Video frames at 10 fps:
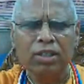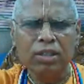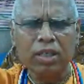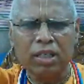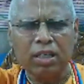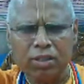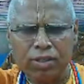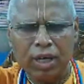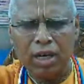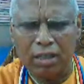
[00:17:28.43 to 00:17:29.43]
So I did
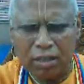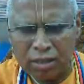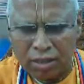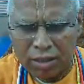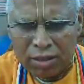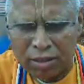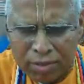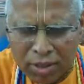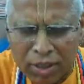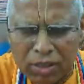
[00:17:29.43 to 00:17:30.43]
start,
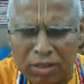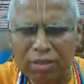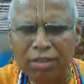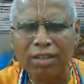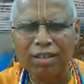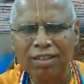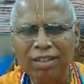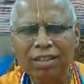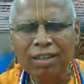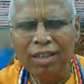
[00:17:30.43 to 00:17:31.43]
of course,
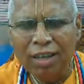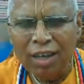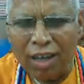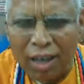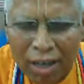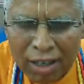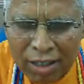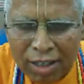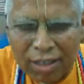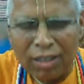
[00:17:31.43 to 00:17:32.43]
in
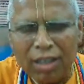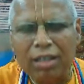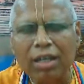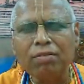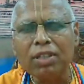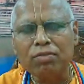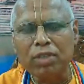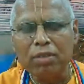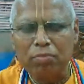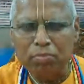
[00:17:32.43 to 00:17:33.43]

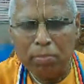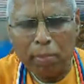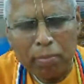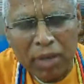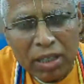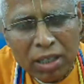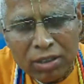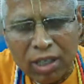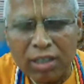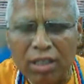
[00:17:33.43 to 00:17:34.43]
Navadvip, but then
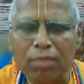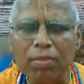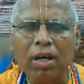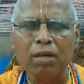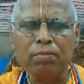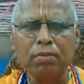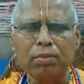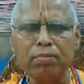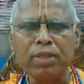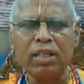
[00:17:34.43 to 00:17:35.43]
Chaitanya
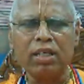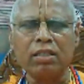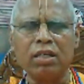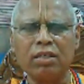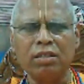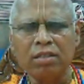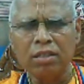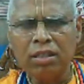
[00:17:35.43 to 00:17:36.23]
Mahaprabhu predicted